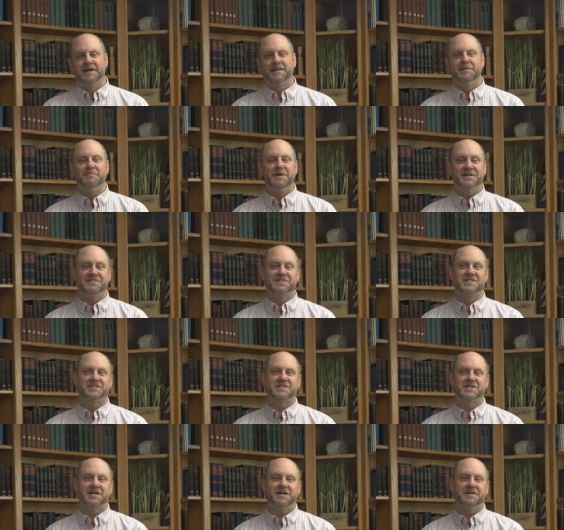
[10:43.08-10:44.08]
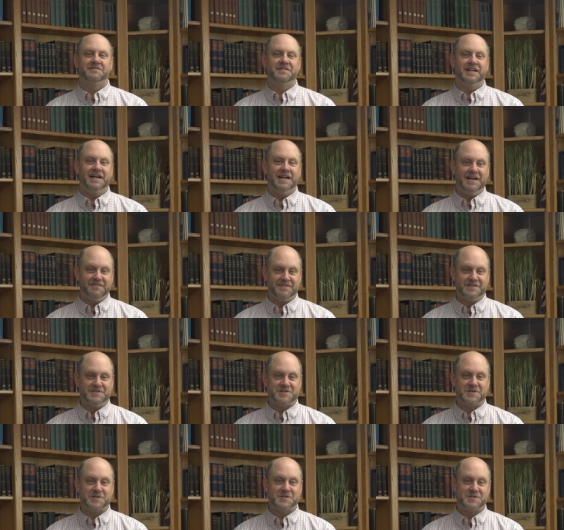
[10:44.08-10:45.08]
The message of the
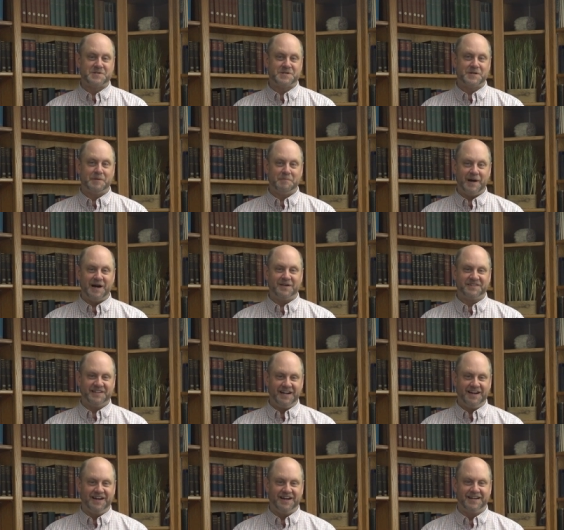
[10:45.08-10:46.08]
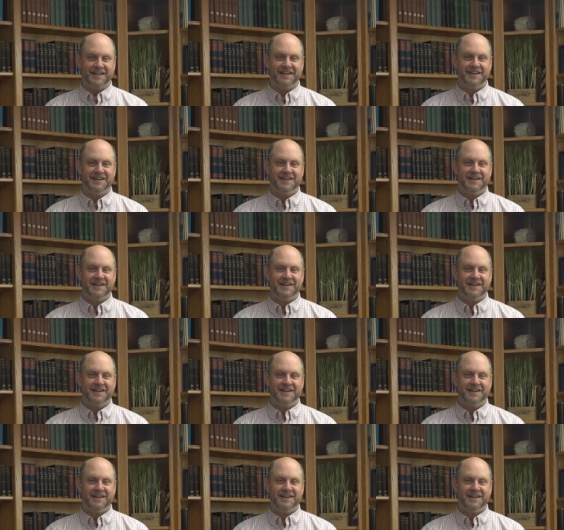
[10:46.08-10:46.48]
heavens is about God.